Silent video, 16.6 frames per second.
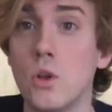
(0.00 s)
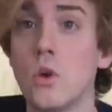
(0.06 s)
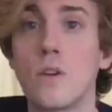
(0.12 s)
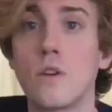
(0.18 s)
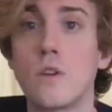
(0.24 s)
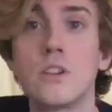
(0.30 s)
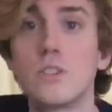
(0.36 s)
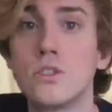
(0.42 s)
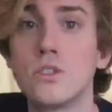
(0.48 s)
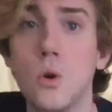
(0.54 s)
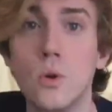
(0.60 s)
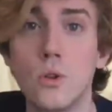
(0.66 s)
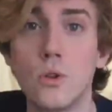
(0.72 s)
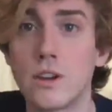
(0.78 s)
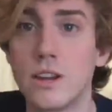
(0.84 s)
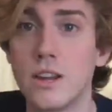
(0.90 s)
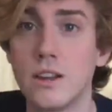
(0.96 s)
Or if there's an
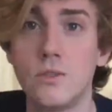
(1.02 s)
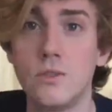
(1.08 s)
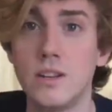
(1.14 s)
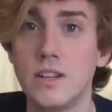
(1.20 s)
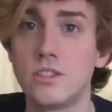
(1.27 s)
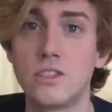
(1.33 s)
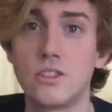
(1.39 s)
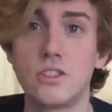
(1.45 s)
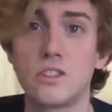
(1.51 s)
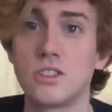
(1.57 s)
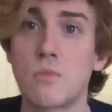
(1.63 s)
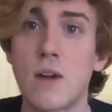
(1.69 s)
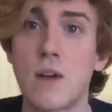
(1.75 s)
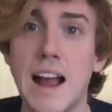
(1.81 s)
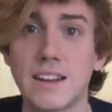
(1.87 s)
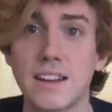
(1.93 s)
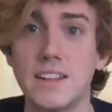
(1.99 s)
older kid who needs to just
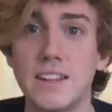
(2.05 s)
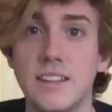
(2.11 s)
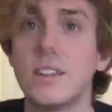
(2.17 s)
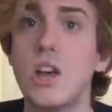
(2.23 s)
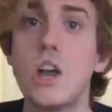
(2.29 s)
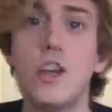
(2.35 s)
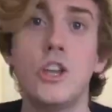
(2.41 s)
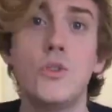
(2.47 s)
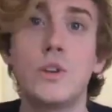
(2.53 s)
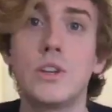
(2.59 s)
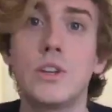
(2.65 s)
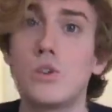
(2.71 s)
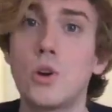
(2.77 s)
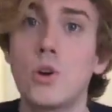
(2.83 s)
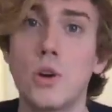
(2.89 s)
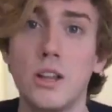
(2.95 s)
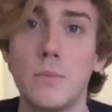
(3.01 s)
practice, you can
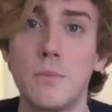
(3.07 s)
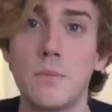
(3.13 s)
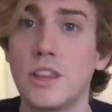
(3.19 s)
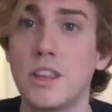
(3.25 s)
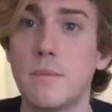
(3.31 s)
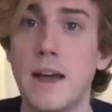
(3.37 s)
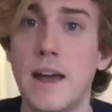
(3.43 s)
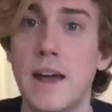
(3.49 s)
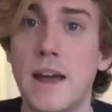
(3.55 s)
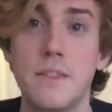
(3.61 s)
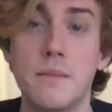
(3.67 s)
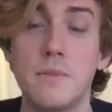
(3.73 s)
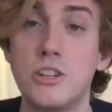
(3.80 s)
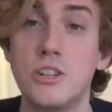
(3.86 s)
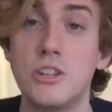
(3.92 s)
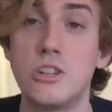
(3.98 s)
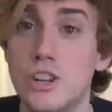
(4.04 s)
totally put them at the
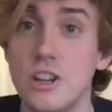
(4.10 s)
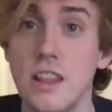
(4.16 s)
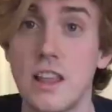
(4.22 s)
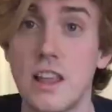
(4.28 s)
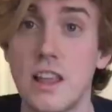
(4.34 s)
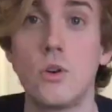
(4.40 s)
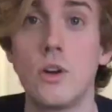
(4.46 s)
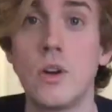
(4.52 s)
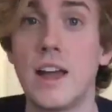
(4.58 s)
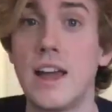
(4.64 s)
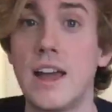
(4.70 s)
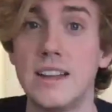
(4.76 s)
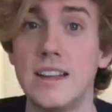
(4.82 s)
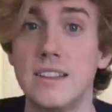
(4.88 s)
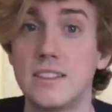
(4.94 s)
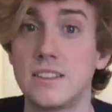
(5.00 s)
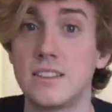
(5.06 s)
magician level.
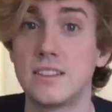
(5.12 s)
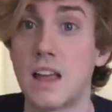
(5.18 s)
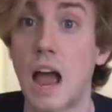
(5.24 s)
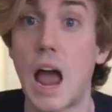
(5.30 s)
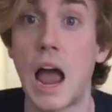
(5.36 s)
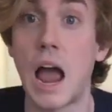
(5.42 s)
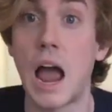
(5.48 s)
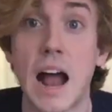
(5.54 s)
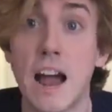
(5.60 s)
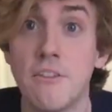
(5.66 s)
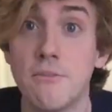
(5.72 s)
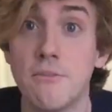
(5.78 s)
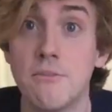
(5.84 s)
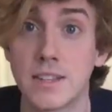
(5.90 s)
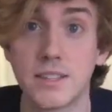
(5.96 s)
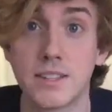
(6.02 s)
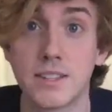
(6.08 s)
And I mean, I've
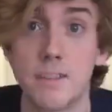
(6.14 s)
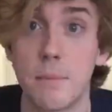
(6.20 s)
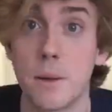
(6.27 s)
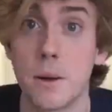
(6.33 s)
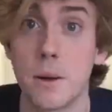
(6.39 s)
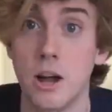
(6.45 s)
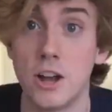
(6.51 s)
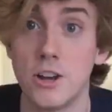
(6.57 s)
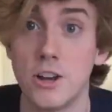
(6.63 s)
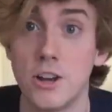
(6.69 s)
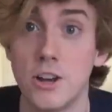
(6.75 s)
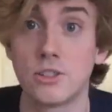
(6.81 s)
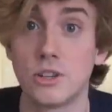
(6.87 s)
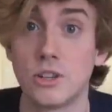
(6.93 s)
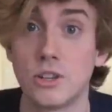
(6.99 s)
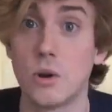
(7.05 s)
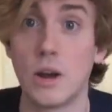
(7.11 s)
messed up a bunch,
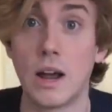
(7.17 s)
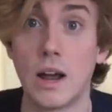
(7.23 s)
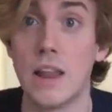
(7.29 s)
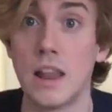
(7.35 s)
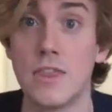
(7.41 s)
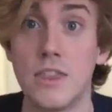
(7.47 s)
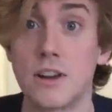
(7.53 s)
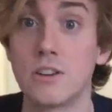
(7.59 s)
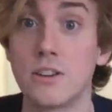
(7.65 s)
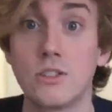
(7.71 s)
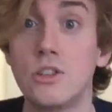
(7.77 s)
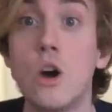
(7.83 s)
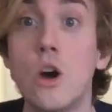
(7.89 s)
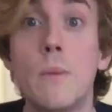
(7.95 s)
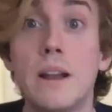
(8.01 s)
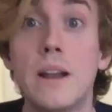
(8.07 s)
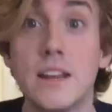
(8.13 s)
so there's
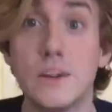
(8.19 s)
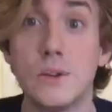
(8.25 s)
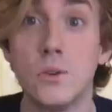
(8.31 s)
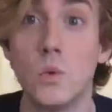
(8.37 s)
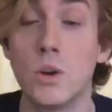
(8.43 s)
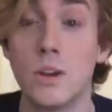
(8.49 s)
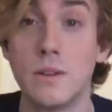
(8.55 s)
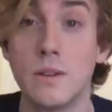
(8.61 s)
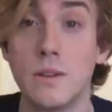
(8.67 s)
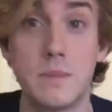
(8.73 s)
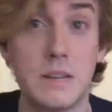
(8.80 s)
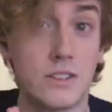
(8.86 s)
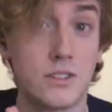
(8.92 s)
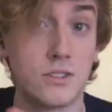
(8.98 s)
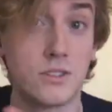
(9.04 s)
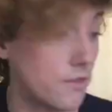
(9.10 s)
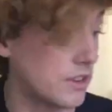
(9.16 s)
nobody who wouldn't be
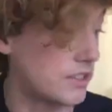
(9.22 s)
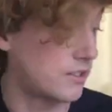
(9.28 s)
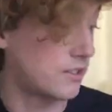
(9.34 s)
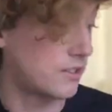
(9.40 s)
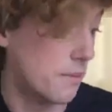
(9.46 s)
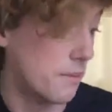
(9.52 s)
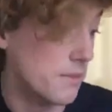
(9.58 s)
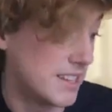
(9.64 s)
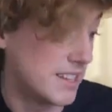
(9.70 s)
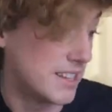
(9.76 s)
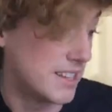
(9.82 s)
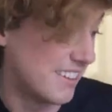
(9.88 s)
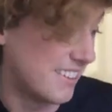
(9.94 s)
serviced from this.